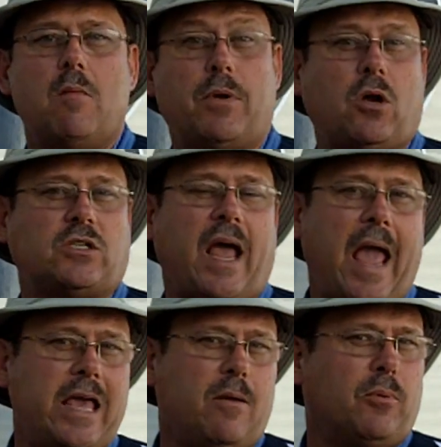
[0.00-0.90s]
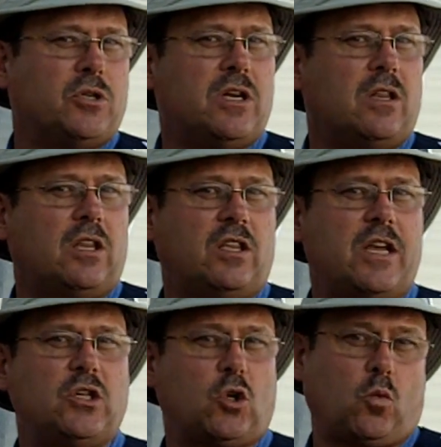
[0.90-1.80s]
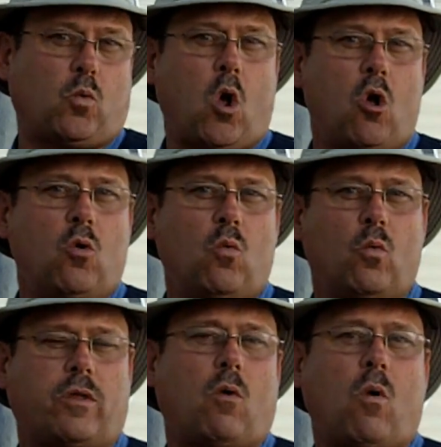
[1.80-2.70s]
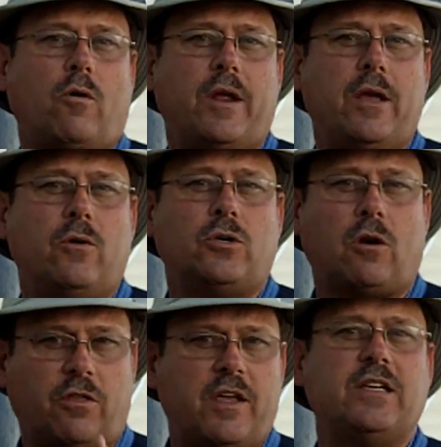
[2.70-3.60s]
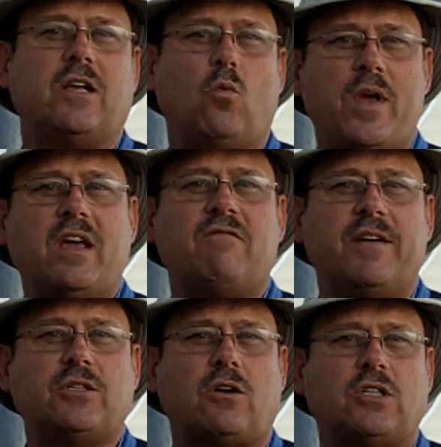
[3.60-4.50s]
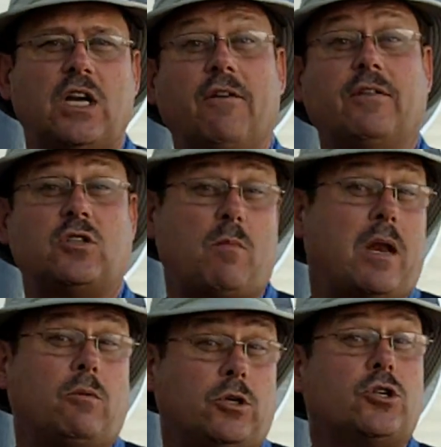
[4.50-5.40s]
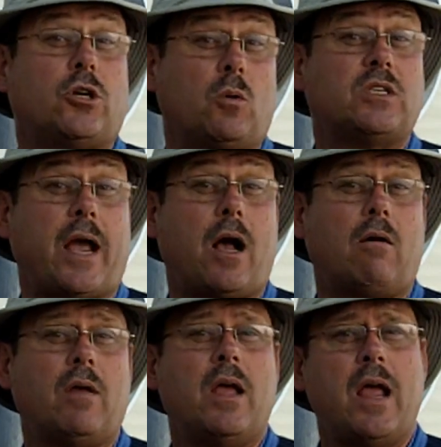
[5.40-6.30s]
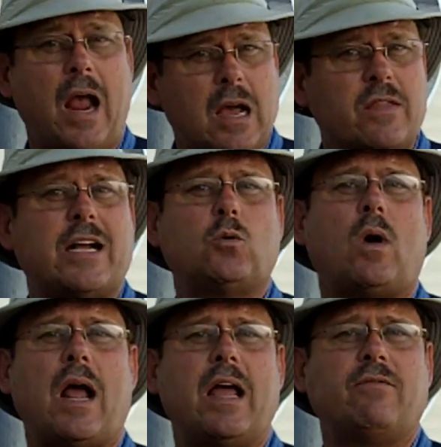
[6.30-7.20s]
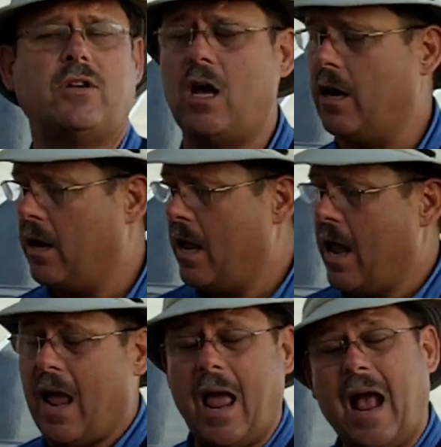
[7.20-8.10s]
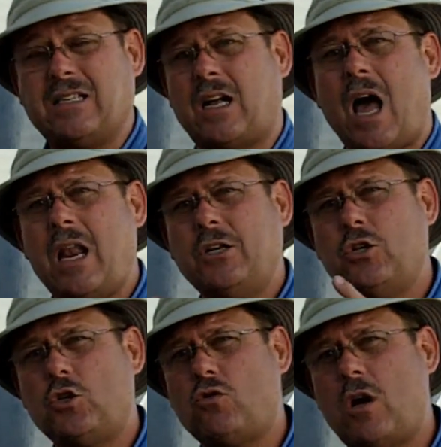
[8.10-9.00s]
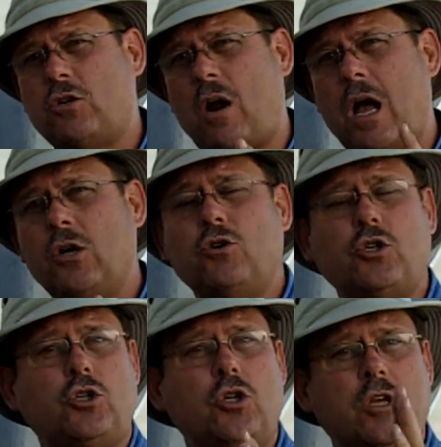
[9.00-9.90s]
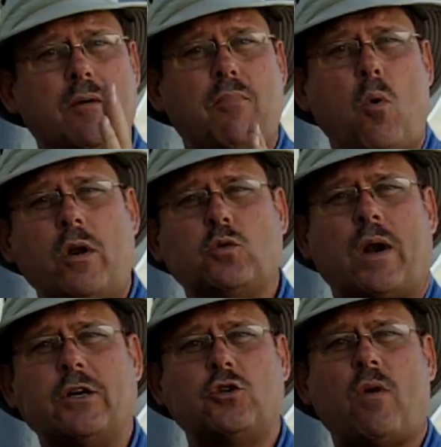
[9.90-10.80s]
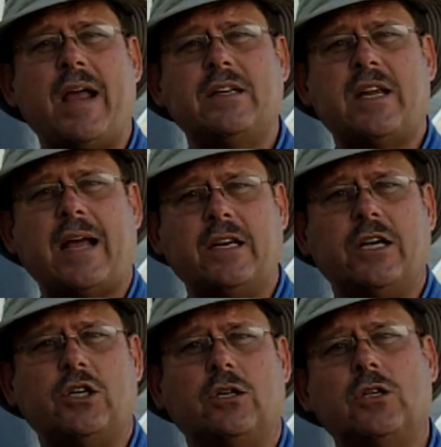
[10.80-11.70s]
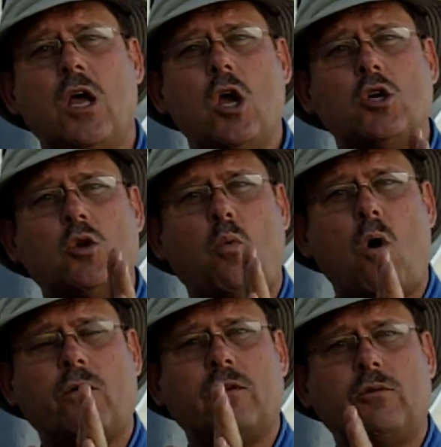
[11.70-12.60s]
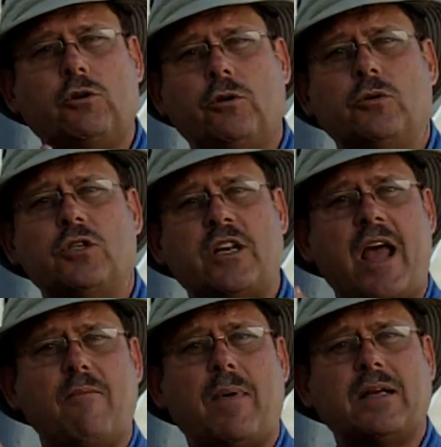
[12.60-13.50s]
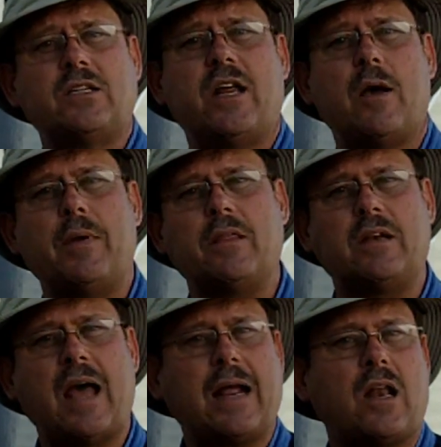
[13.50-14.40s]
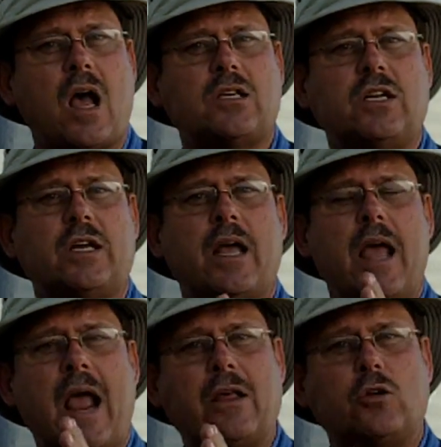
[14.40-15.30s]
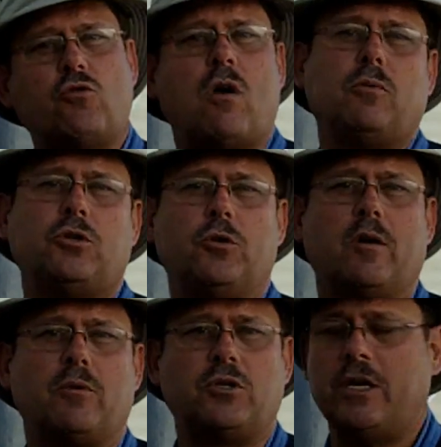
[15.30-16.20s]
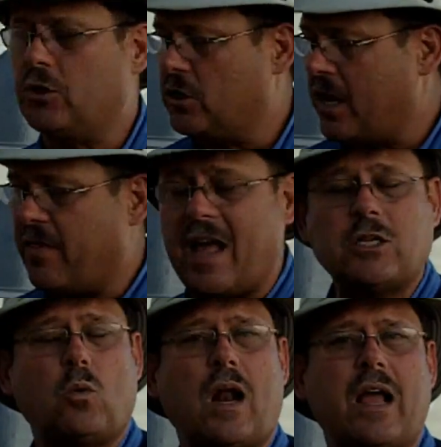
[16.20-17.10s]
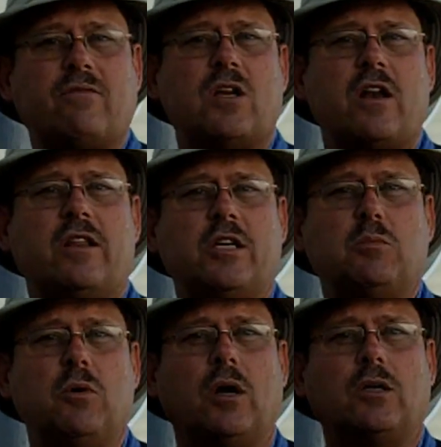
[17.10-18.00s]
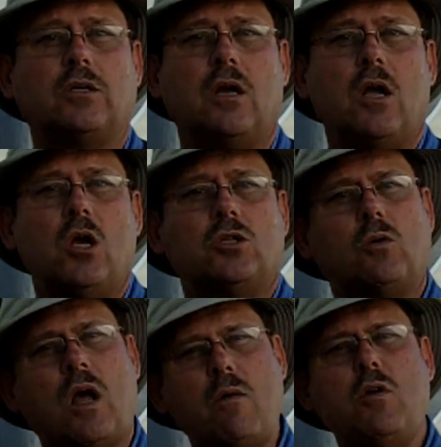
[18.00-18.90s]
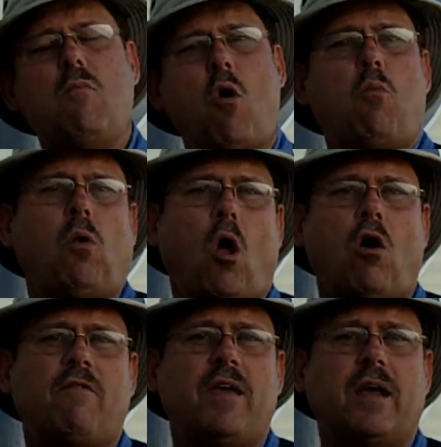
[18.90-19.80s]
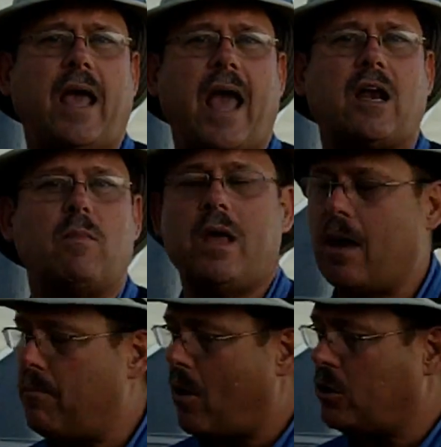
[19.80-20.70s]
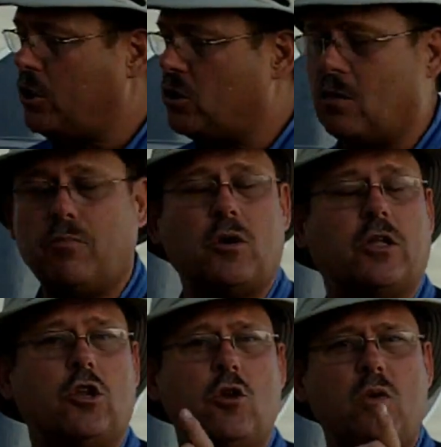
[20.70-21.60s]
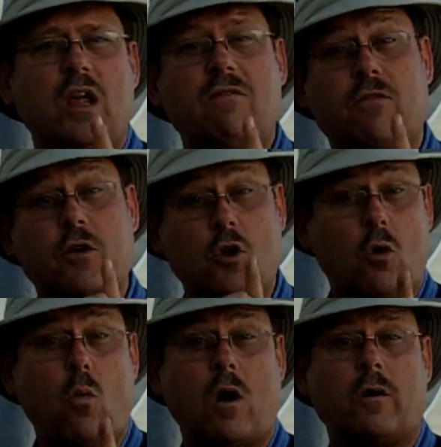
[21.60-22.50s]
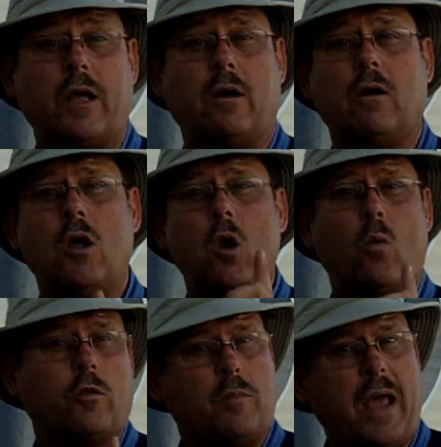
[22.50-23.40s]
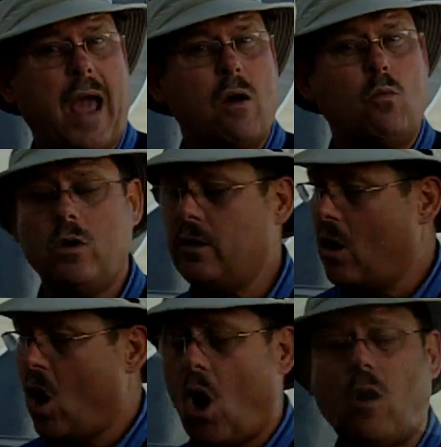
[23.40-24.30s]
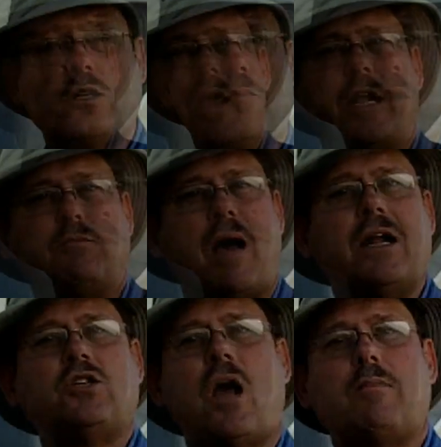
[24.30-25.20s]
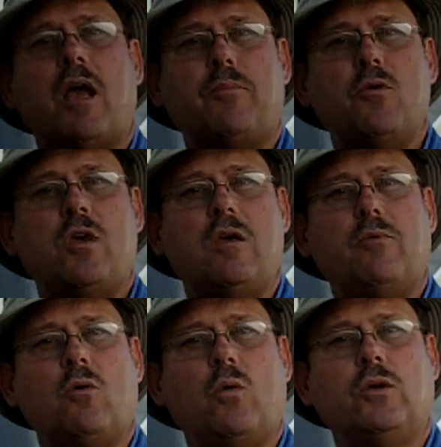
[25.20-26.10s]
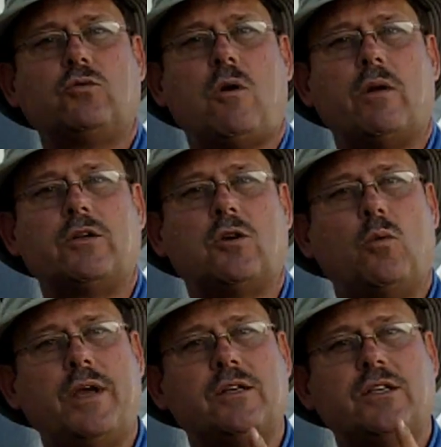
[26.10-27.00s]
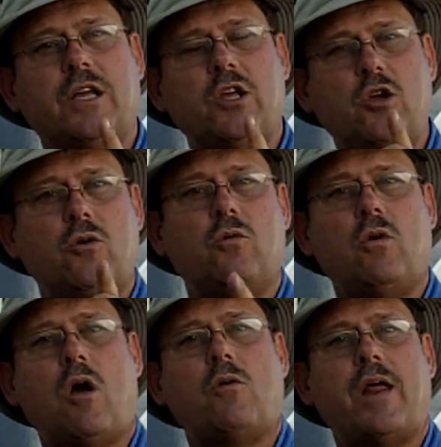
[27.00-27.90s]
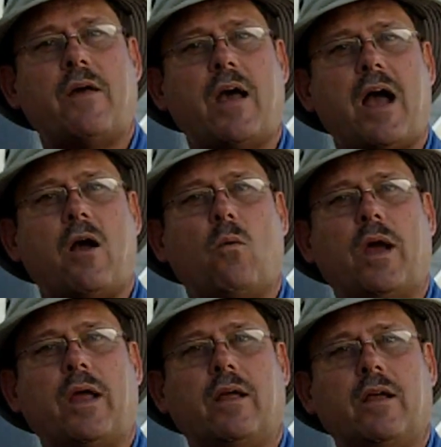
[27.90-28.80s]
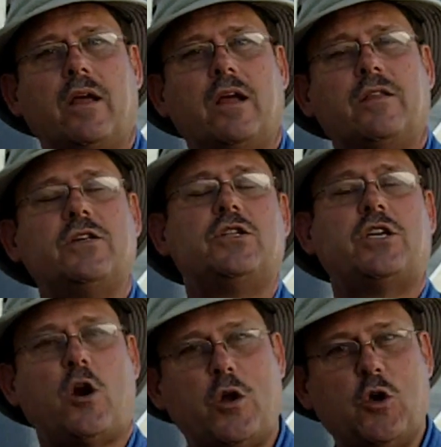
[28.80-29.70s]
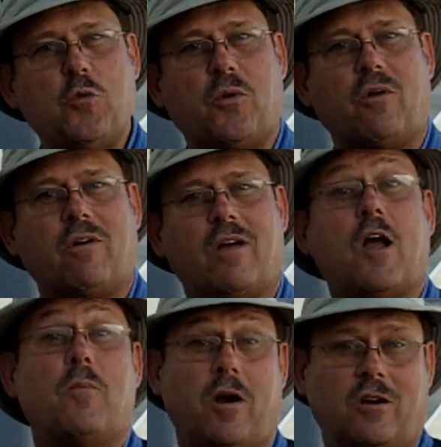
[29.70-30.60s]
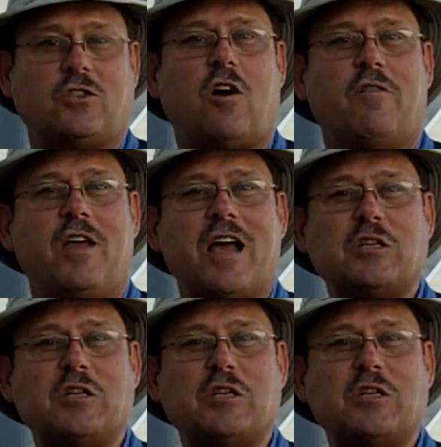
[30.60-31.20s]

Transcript: Because 80% of the things that are wrong with our water heaters are things that we can fix ourselves if somebody will just show us how. And that's what I have done. As a college instructor, I understood the importance when I trained technicians to walk them through step by step in the diagnostic and the troubleshooting procedures. And that's what I have done in these books. So come to Mobile RV Academy and purchase the book that you need for your water heater, whether it be Atwood or Suburban. It's my job to help you keep your wheels rolling so we can see you on down the highway. This is Terry Cooper, America's RV